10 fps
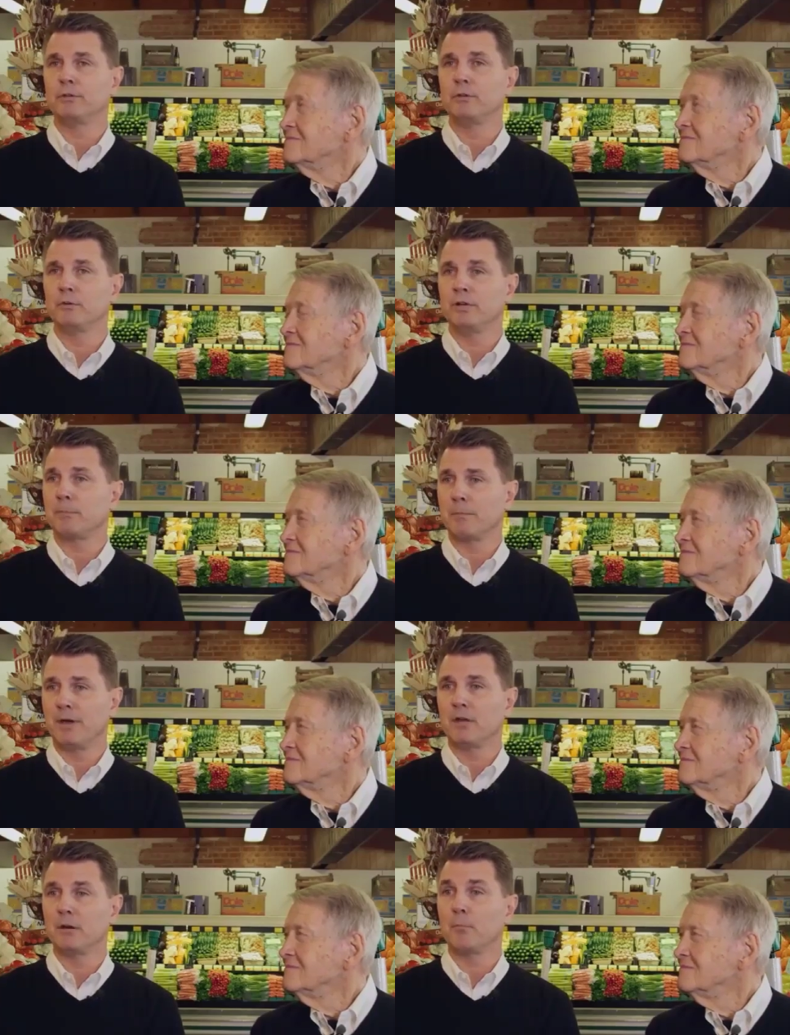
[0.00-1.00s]
Speaker 1: to
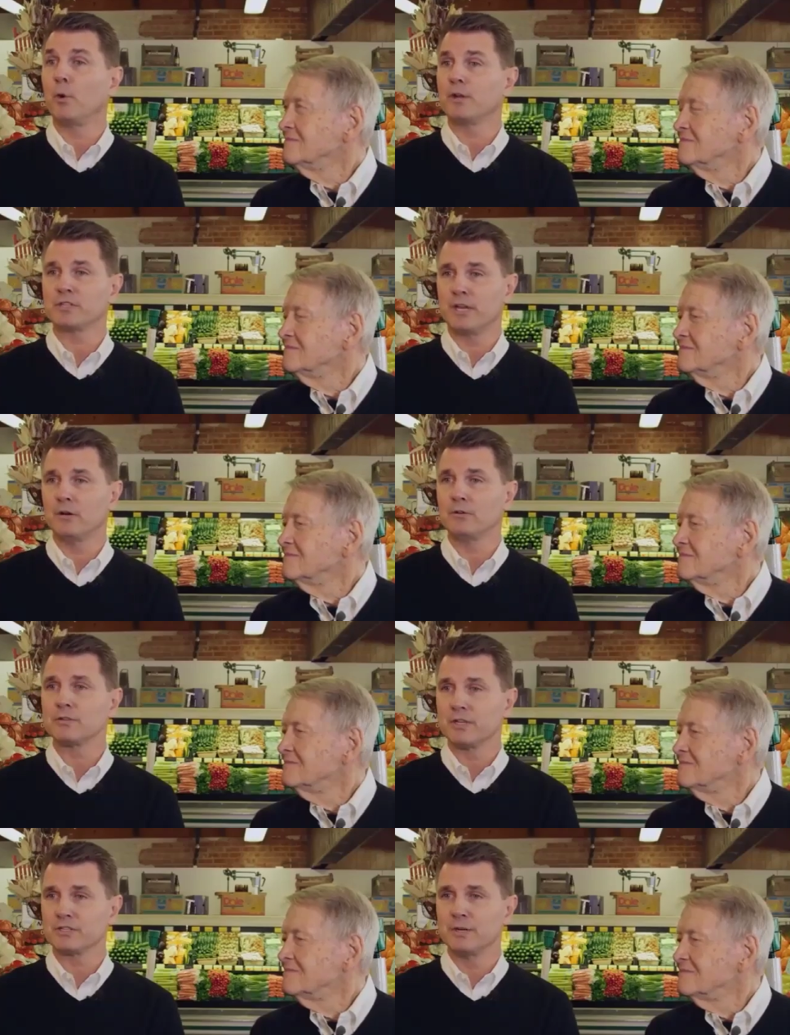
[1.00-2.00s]
implement a point of sale
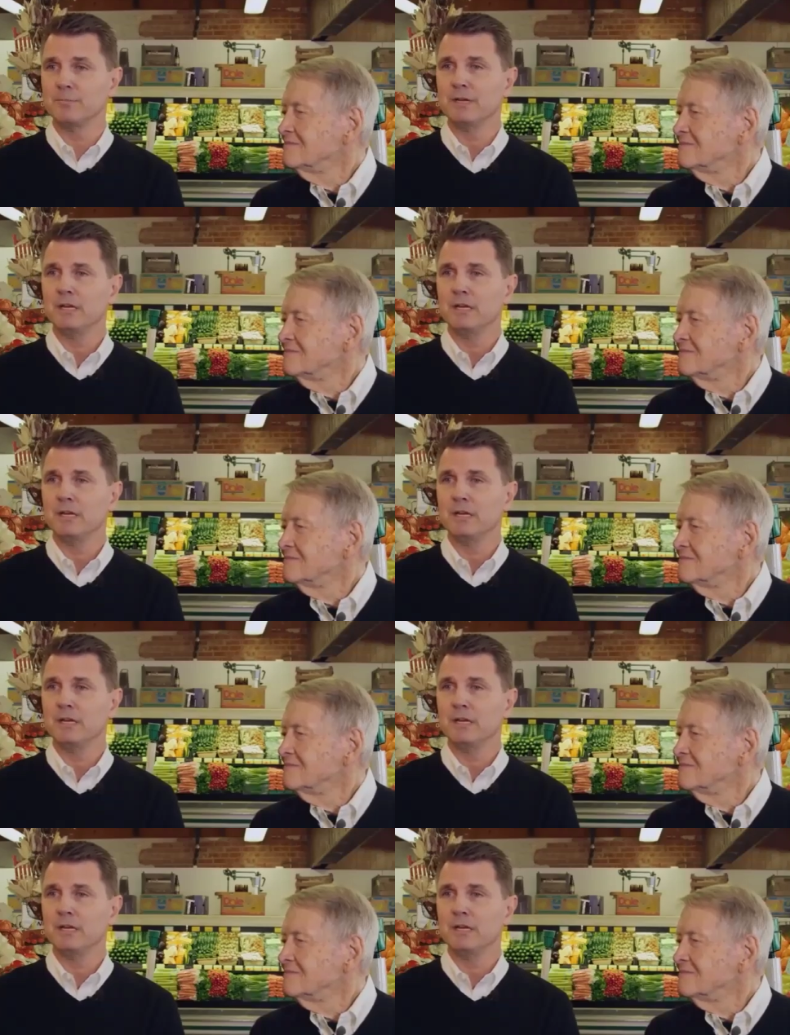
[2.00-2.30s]
system